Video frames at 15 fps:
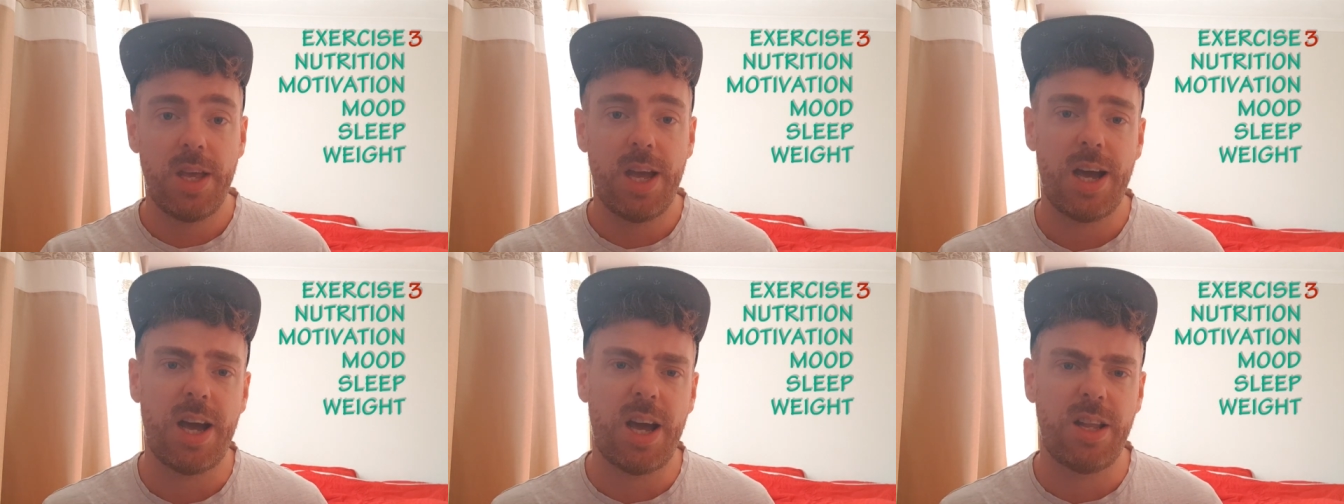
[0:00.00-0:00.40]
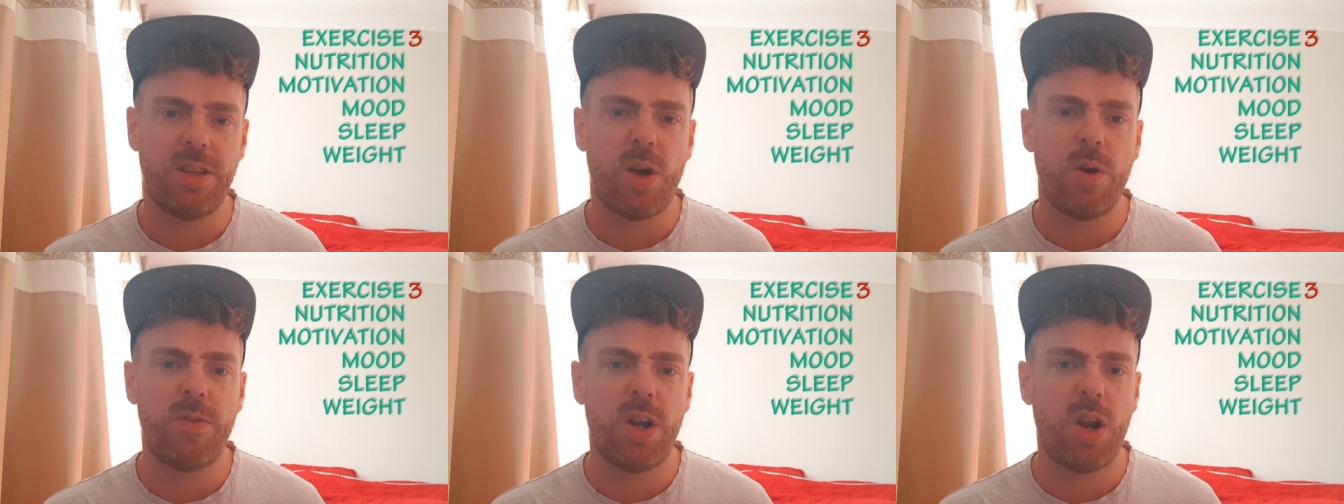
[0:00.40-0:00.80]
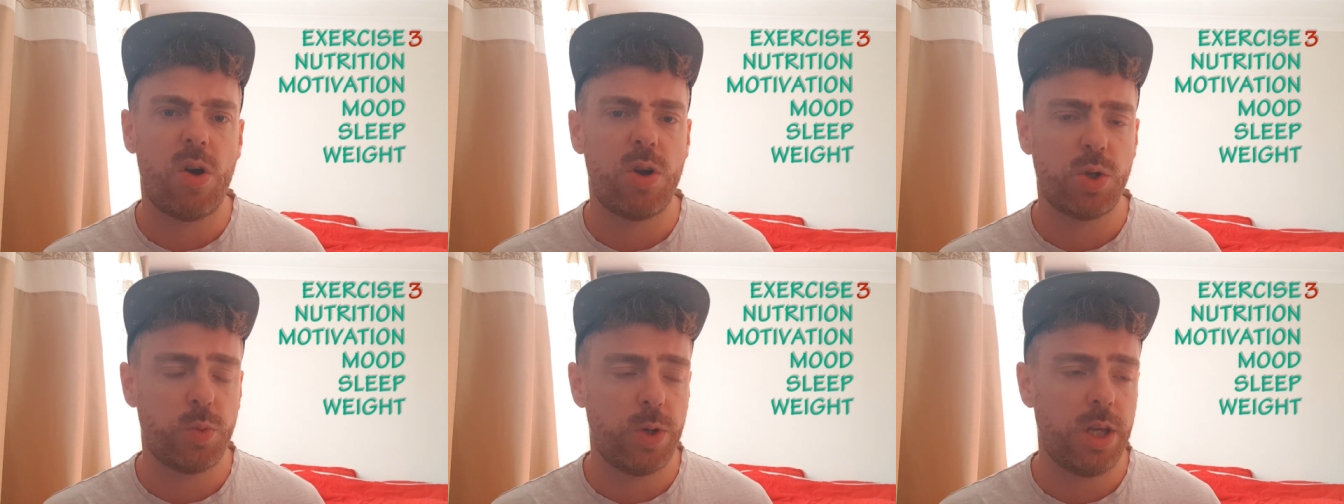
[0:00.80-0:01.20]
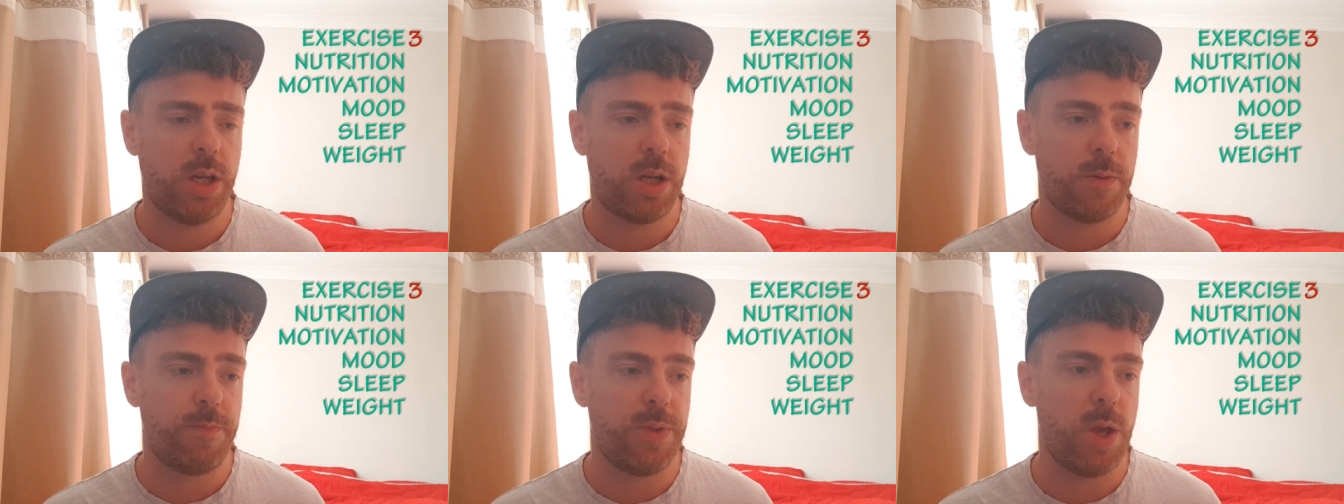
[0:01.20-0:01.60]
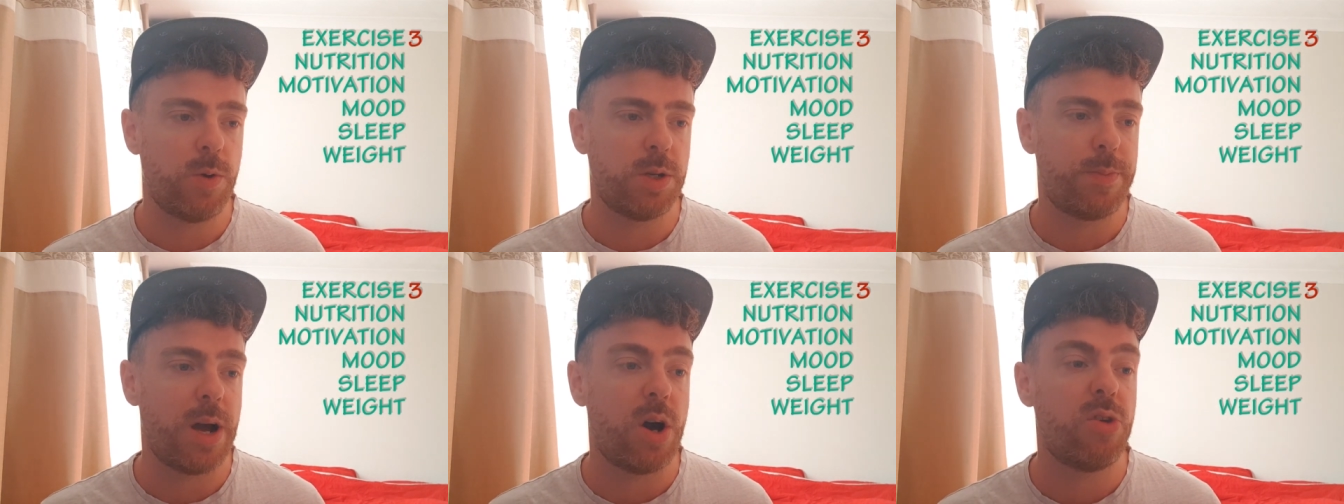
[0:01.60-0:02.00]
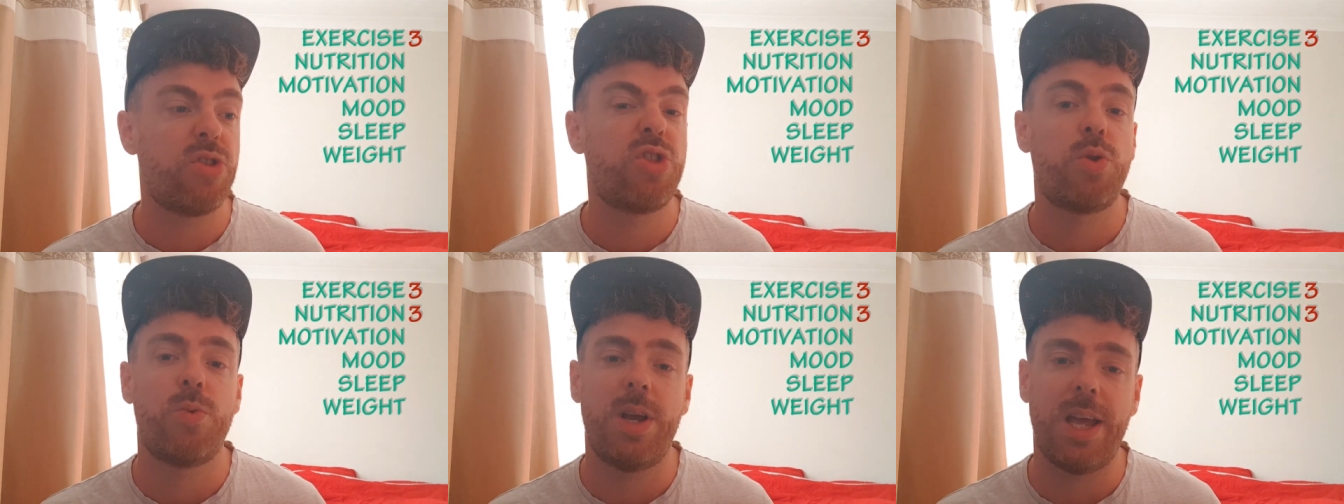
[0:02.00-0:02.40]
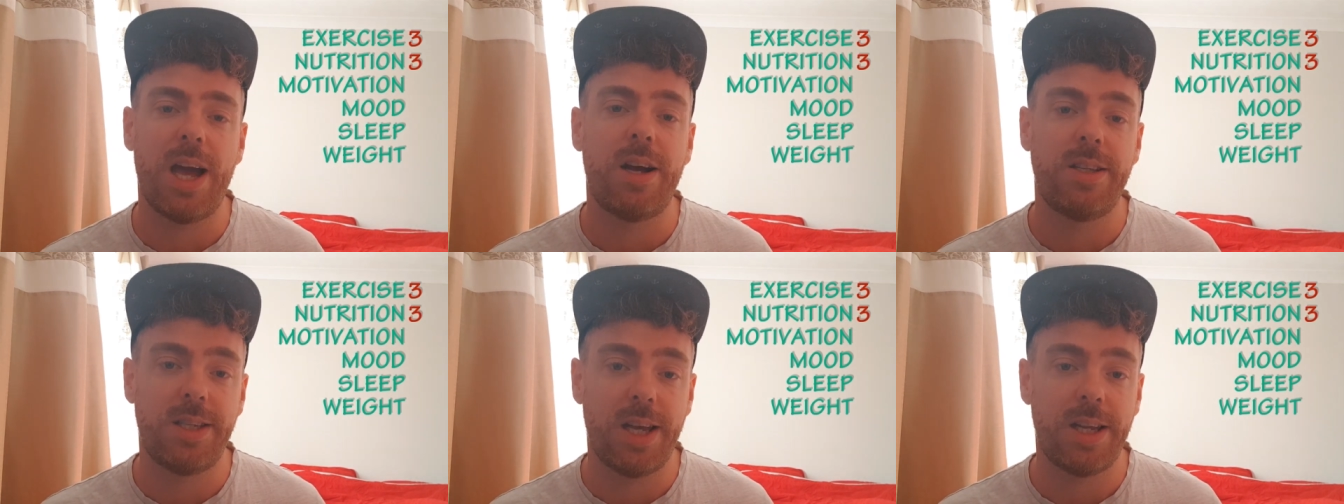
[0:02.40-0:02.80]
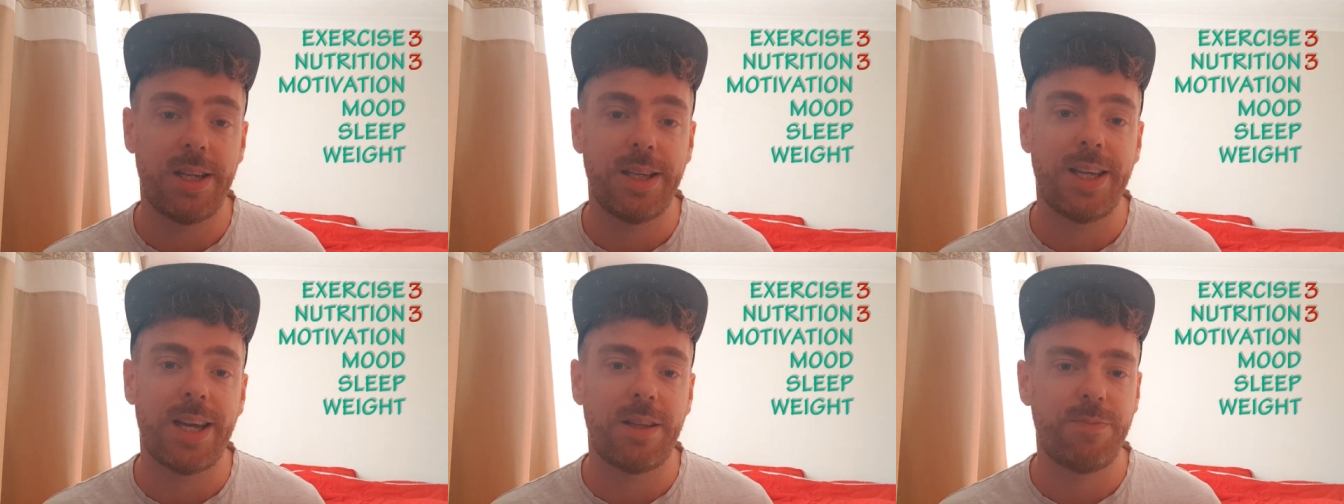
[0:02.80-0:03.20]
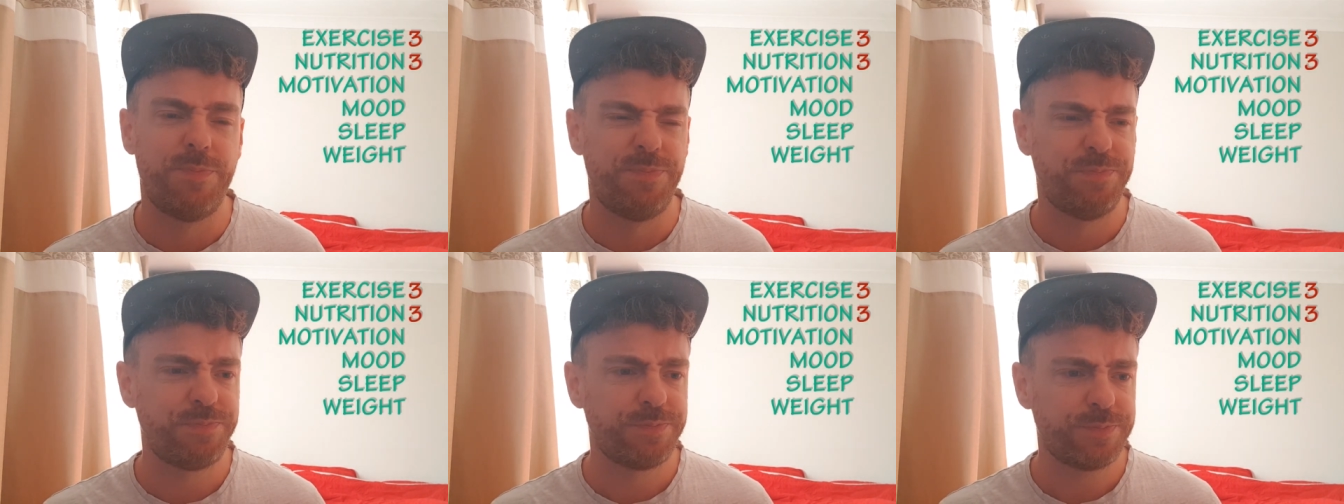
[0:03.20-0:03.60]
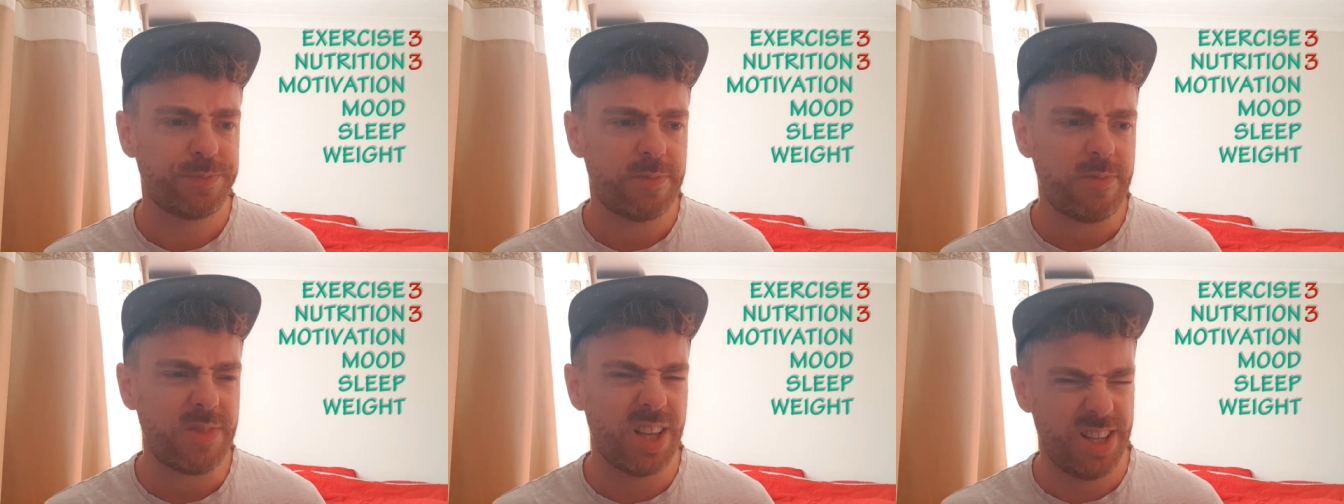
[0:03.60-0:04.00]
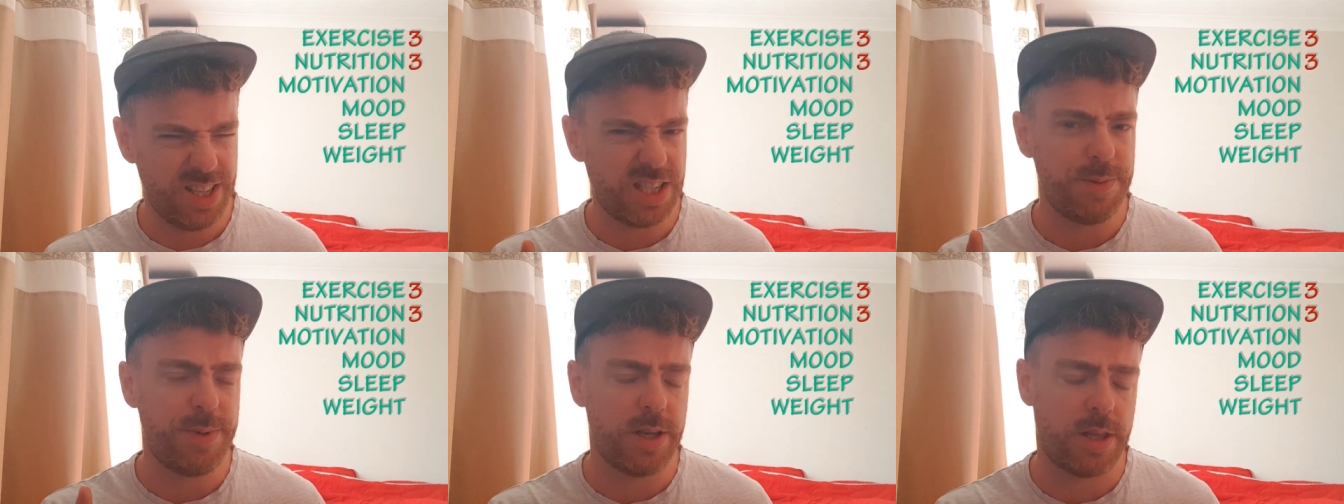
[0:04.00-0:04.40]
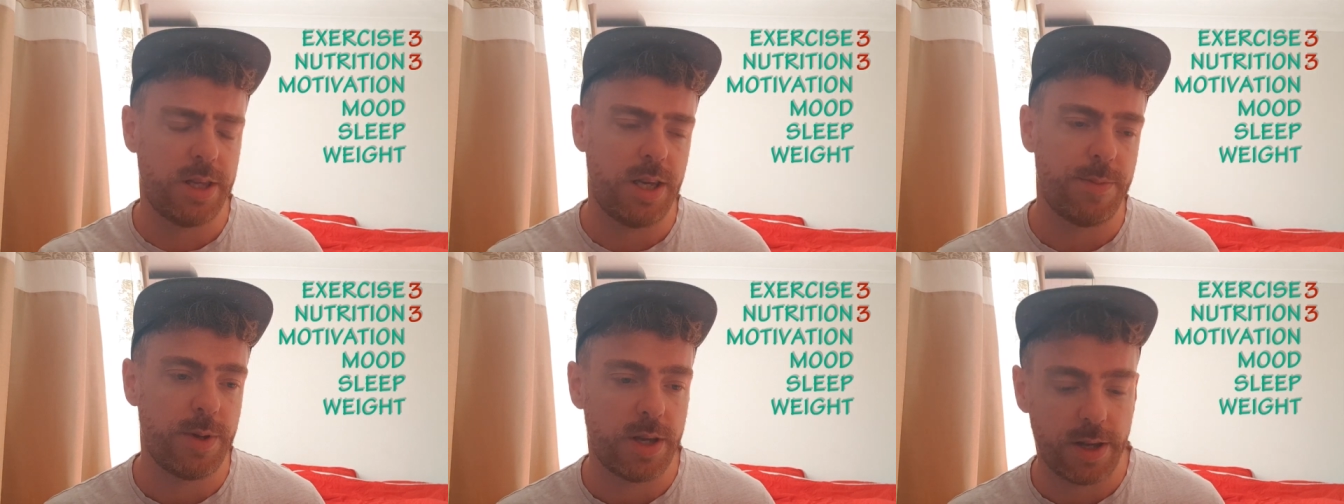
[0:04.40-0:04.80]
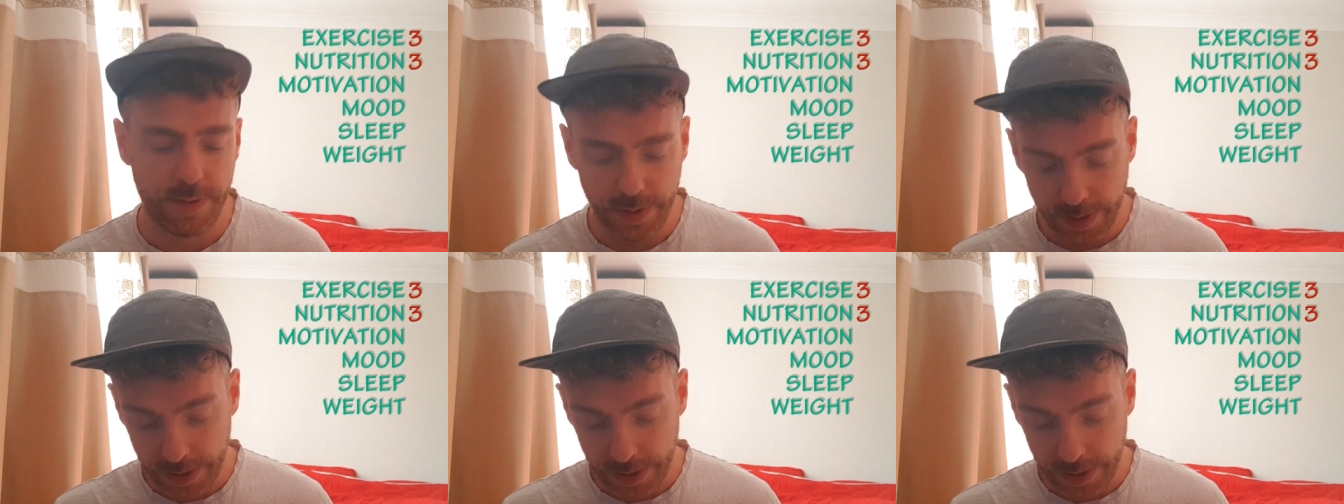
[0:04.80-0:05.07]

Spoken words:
and over the last week it was about 3 out of 10 again. There's going to be a theme here.